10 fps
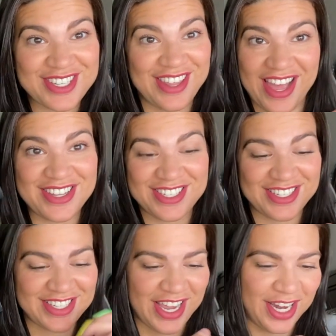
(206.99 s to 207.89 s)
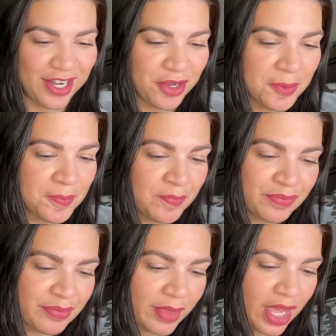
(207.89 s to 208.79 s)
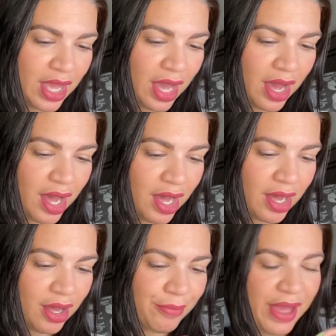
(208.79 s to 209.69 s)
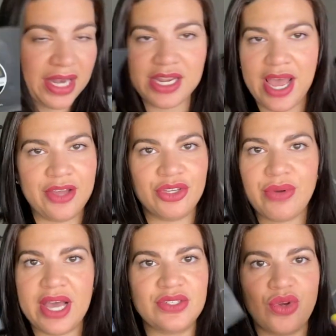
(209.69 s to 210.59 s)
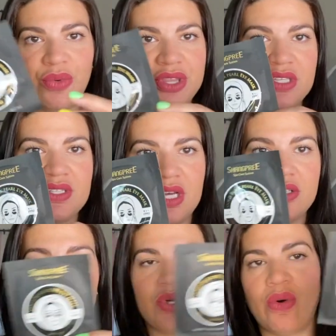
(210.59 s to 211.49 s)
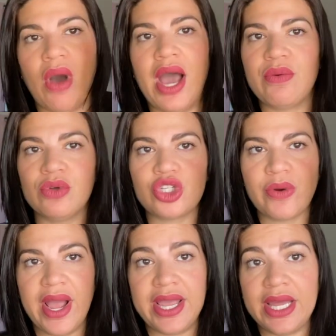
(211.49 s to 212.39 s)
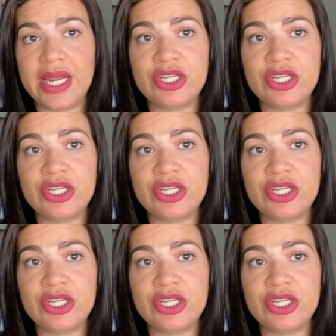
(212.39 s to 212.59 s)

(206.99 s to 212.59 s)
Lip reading: That is insane. And yeah, you guys know what this does, so I will try it.